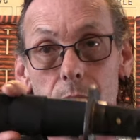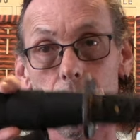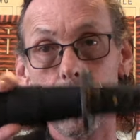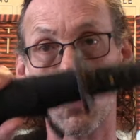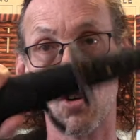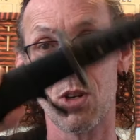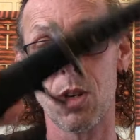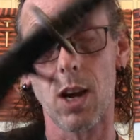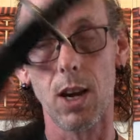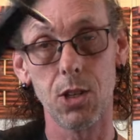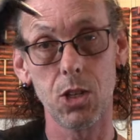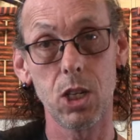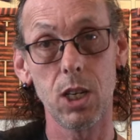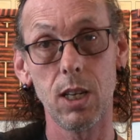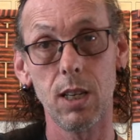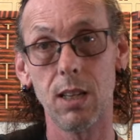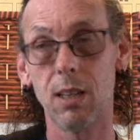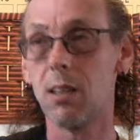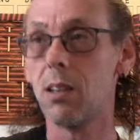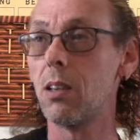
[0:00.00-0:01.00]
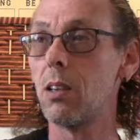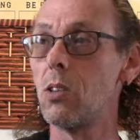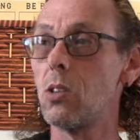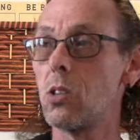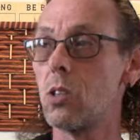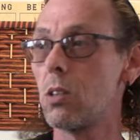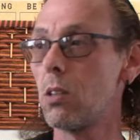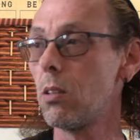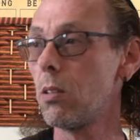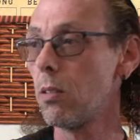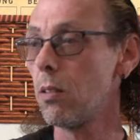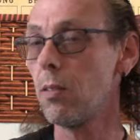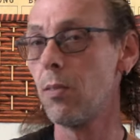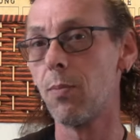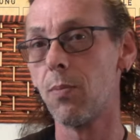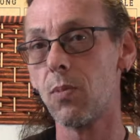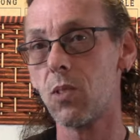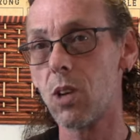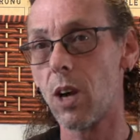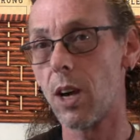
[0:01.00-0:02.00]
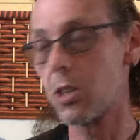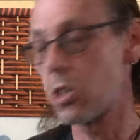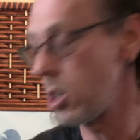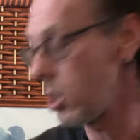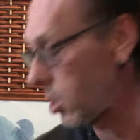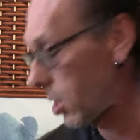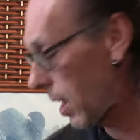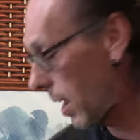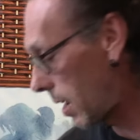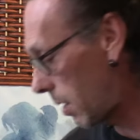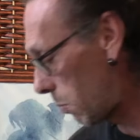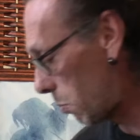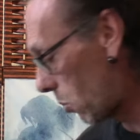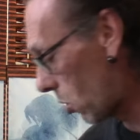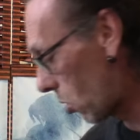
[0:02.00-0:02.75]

or a tachi because tachi's had